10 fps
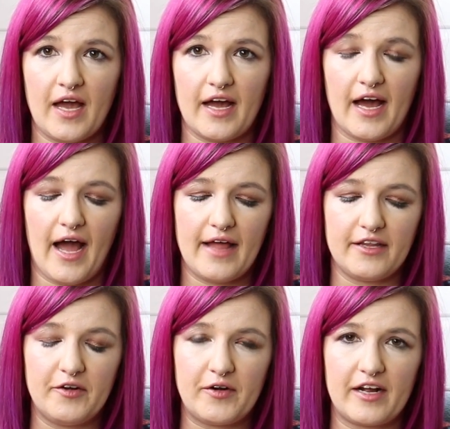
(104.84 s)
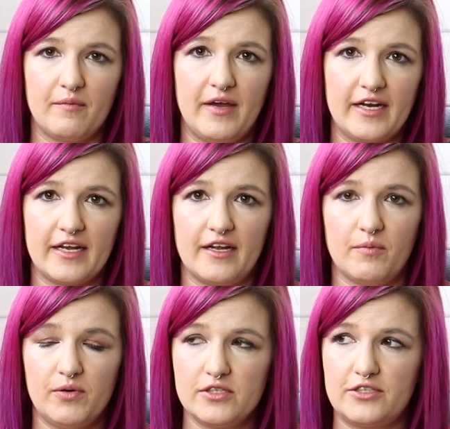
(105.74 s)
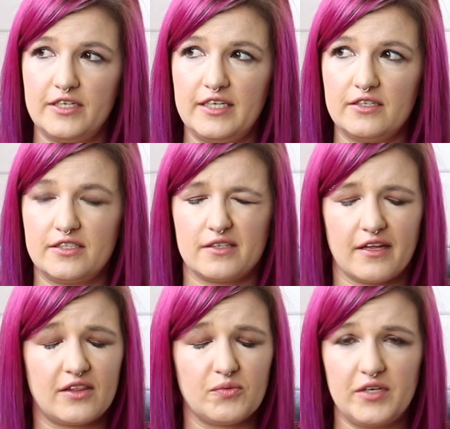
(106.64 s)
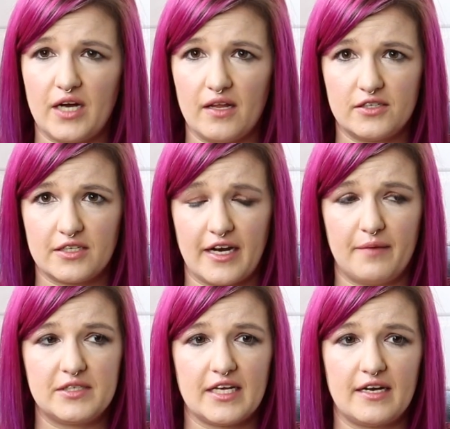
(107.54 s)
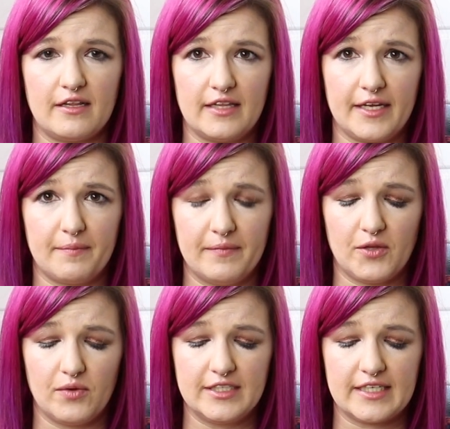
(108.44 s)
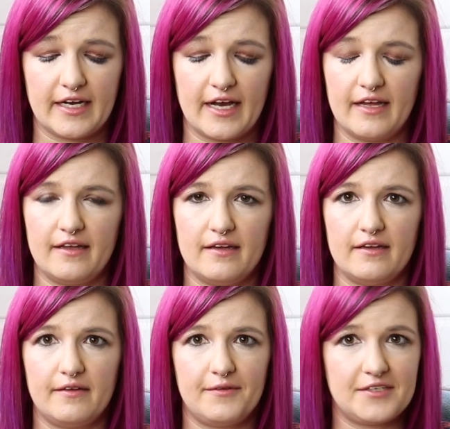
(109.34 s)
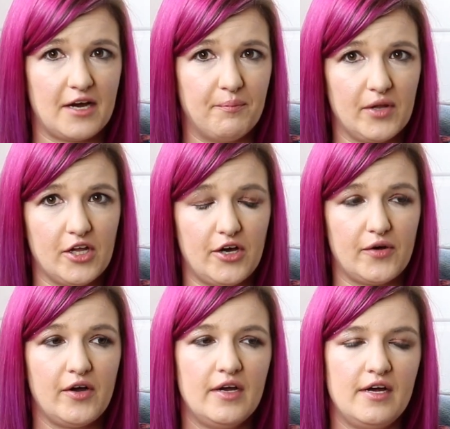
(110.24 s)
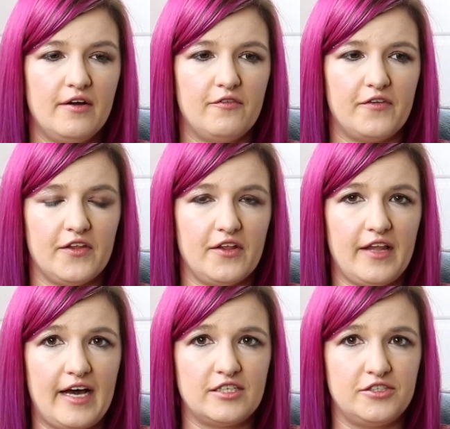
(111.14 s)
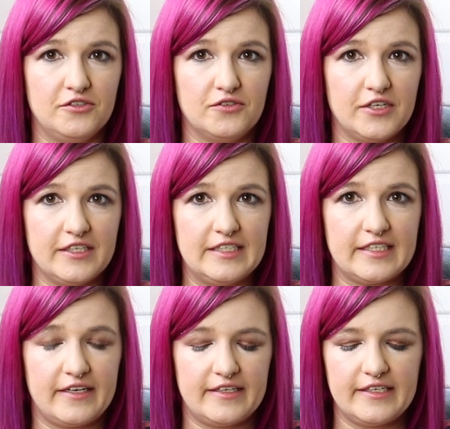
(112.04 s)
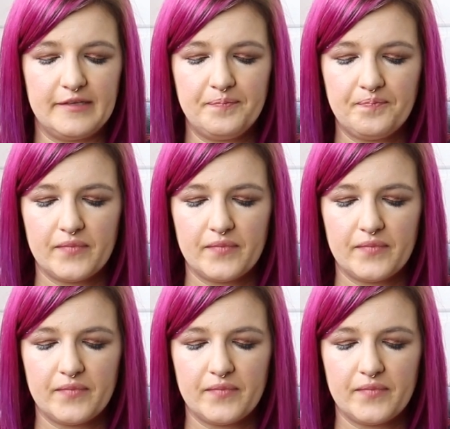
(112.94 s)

I highly recommend getting upholstery needles. They're like $3 on Amazon. I'll link the ones that I got down below for the last two doilies that I did.